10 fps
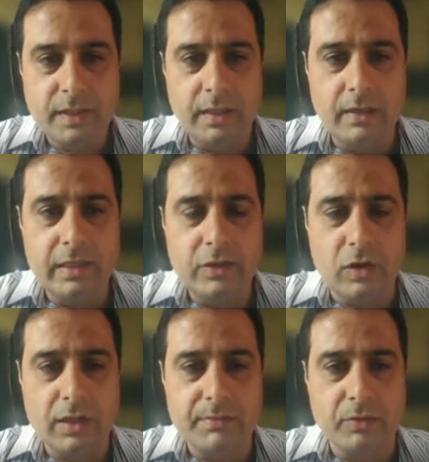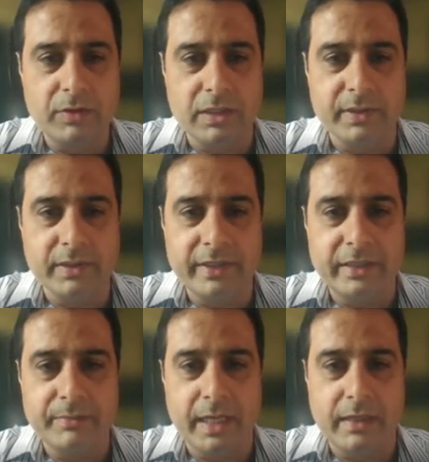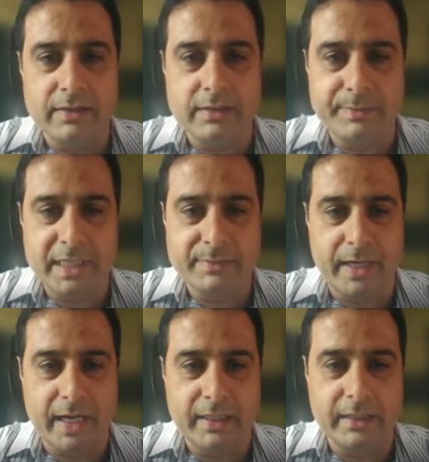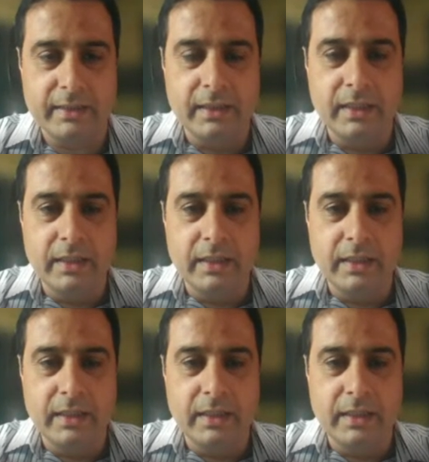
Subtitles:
Then we'll talk about urban green space planning,